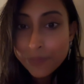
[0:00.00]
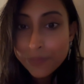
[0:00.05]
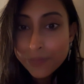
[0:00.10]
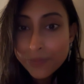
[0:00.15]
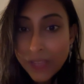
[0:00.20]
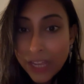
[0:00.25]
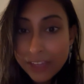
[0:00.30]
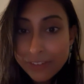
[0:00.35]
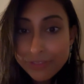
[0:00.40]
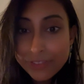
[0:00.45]

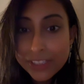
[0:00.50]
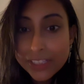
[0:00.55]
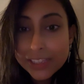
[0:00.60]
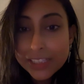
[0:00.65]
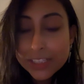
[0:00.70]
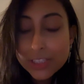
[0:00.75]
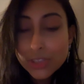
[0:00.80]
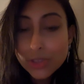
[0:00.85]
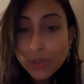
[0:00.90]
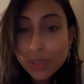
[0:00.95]
I feel
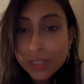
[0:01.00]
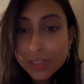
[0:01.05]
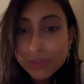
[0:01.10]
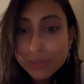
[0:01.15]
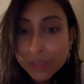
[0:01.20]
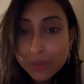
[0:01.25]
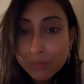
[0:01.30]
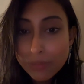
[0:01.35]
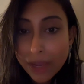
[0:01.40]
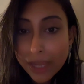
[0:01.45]
that you are
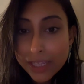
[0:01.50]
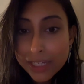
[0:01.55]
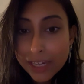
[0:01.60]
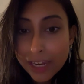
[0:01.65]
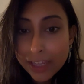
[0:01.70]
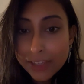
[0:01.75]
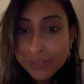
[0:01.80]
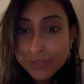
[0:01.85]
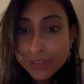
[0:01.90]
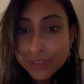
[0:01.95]
living my
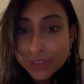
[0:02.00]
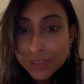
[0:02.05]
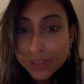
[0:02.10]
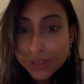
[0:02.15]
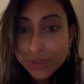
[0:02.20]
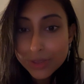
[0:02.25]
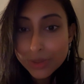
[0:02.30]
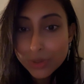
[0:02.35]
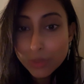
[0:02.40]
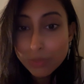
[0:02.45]
lives,
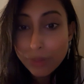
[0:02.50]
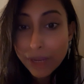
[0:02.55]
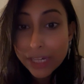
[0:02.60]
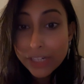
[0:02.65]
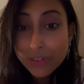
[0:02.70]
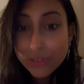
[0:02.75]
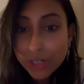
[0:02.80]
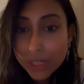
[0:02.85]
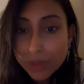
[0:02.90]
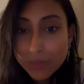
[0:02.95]
my
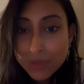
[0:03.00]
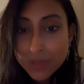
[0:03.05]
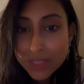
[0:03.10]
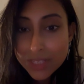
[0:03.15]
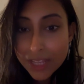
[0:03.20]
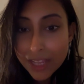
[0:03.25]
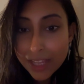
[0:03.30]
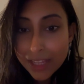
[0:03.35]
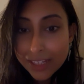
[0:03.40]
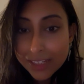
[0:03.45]

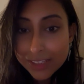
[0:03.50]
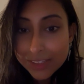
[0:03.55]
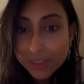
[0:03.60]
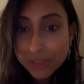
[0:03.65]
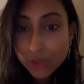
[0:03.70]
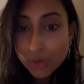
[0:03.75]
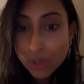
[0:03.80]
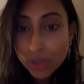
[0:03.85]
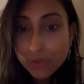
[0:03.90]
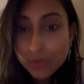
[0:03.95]
dreams, and
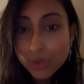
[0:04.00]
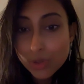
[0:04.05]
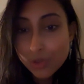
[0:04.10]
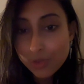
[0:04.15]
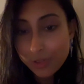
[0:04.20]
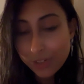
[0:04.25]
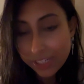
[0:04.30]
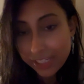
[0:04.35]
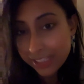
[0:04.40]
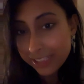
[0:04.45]
you are
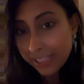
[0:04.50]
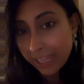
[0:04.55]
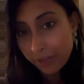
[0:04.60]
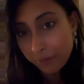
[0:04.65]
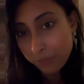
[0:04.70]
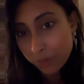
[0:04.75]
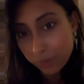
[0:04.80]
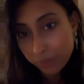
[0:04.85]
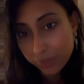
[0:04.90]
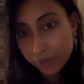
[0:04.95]
fulfilling that
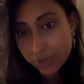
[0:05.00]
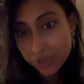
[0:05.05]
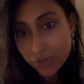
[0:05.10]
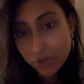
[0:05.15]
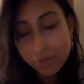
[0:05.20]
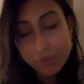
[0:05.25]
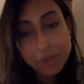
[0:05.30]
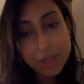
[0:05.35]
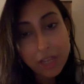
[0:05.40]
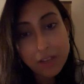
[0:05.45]
purpose
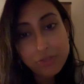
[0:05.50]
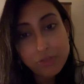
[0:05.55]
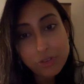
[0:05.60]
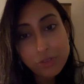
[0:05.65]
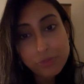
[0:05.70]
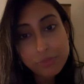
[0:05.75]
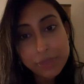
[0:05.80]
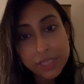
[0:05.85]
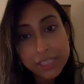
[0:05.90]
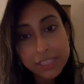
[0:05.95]
on behalf
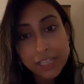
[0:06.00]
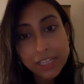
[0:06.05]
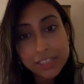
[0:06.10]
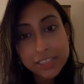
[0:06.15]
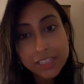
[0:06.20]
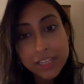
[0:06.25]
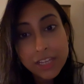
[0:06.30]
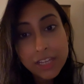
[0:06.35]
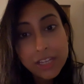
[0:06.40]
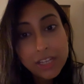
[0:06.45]
of me,
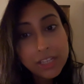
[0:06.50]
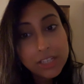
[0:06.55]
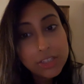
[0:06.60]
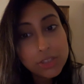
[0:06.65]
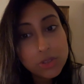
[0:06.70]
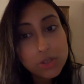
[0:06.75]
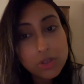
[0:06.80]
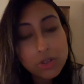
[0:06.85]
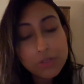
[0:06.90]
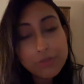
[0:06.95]
that
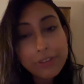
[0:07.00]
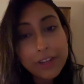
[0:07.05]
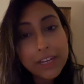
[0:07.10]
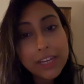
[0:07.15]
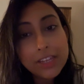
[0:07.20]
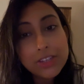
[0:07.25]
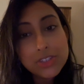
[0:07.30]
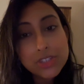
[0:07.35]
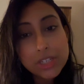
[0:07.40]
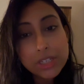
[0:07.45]
you are not
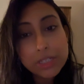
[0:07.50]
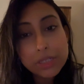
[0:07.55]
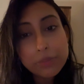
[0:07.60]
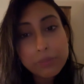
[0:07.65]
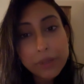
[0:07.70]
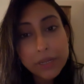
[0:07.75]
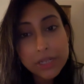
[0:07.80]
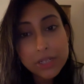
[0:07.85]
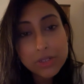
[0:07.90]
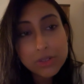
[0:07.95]
financially
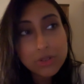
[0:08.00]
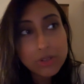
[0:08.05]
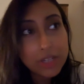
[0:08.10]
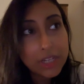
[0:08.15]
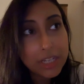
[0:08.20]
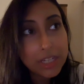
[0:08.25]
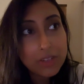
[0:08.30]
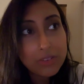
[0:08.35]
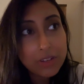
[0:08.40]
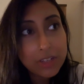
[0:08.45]
dependent on
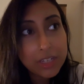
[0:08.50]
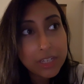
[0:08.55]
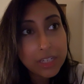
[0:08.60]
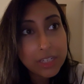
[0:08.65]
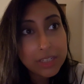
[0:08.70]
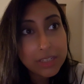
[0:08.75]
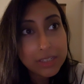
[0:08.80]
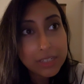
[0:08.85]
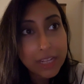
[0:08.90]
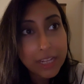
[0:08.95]
anyone,
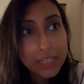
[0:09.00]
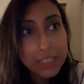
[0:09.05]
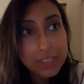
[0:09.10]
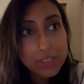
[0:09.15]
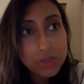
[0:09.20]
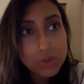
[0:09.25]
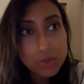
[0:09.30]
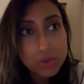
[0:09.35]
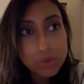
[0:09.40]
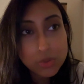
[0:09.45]
and
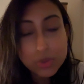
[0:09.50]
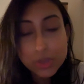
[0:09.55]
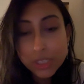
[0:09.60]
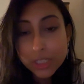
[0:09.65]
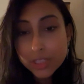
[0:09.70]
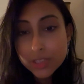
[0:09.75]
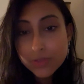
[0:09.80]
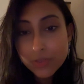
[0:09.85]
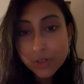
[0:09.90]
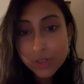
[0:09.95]
you do
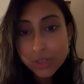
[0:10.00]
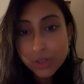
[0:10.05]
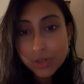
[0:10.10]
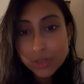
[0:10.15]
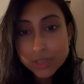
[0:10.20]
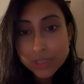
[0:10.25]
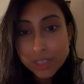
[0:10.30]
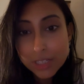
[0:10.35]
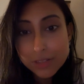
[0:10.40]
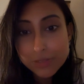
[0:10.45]
things for
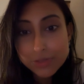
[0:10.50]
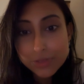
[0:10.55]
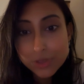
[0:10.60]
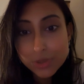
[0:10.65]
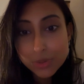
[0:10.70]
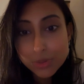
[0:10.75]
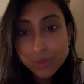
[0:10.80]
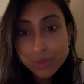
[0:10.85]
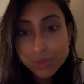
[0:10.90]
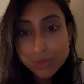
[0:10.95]
yourself. You